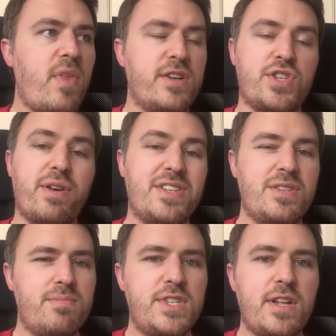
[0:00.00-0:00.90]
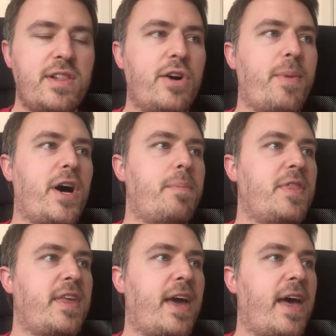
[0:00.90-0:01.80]
So it's still a little bit up
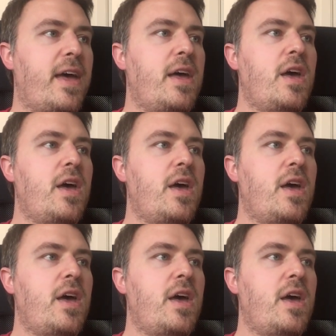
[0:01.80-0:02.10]
in the air,